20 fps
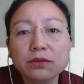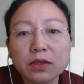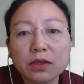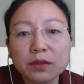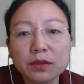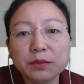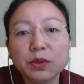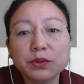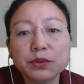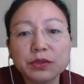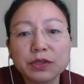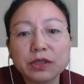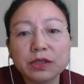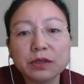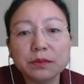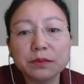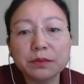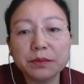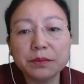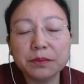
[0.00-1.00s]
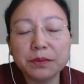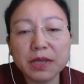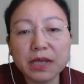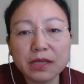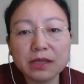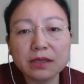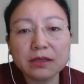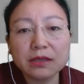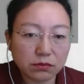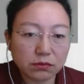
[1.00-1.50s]
music
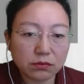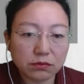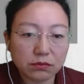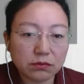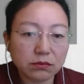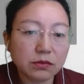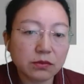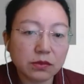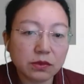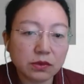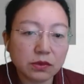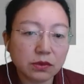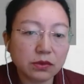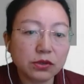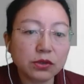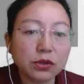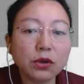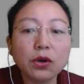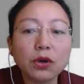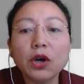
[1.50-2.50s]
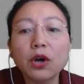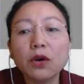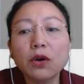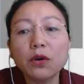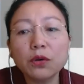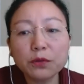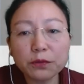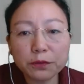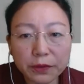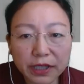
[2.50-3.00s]
means is your
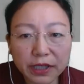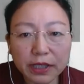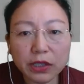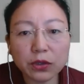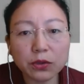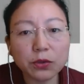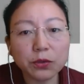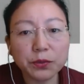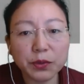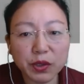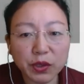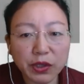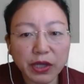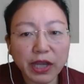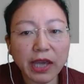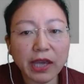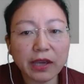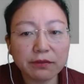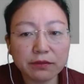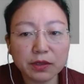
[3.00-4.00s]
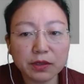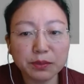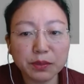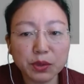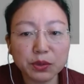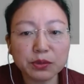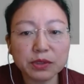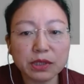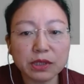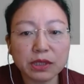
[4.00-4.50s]
whole video will have a
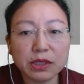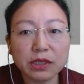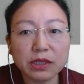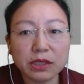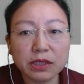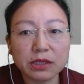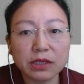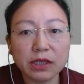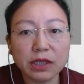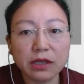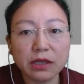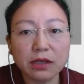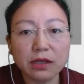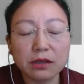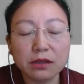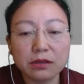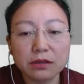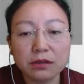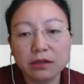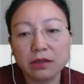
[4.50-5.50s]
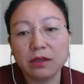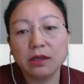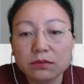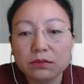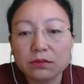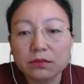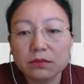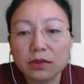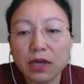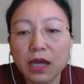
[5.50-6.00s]
music in there.
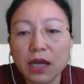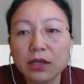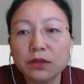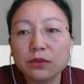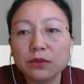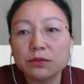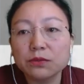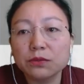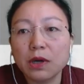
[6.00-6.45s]
I don't want